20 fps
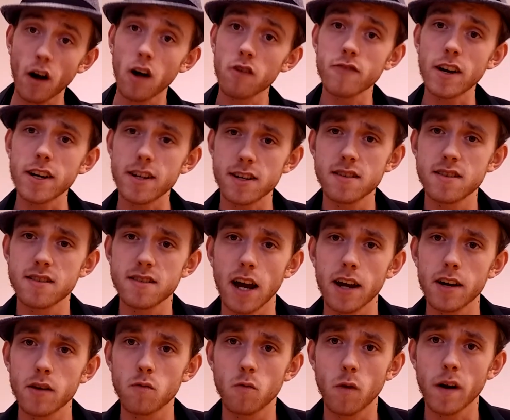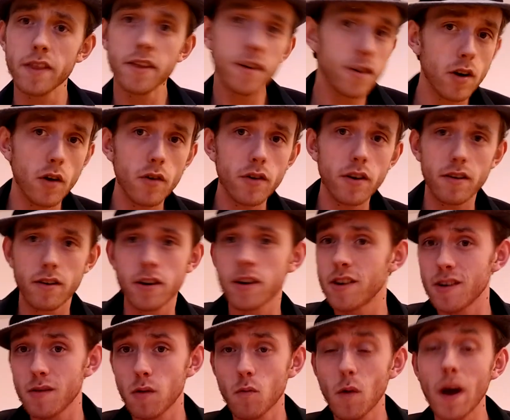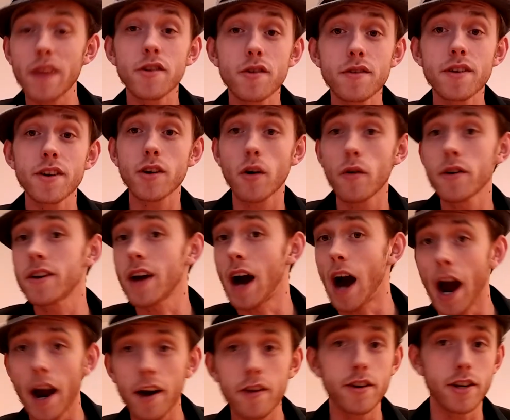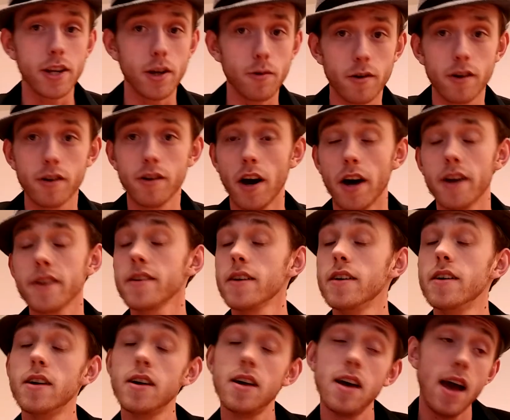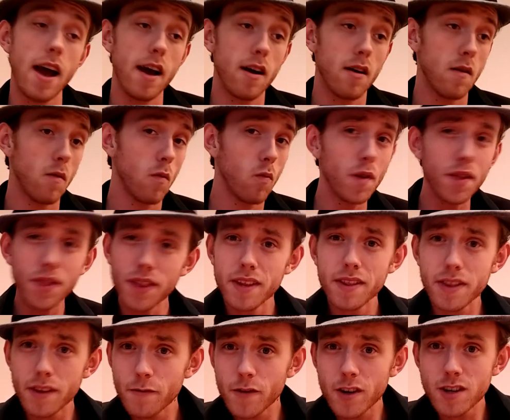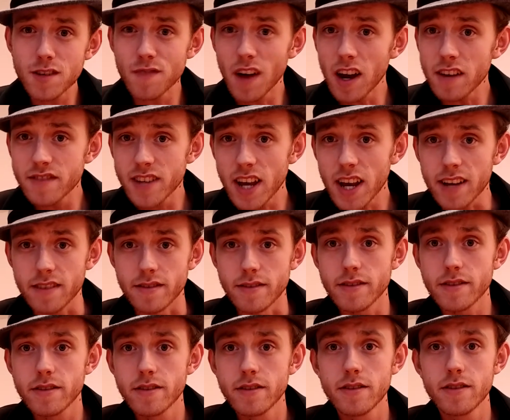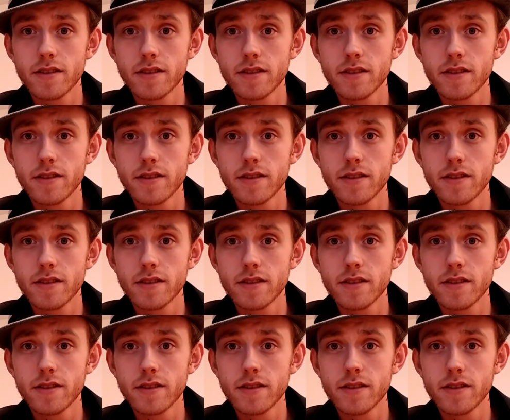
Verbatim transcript: already decided whether they're going to whether they're going to hire you or not within the first five seconds.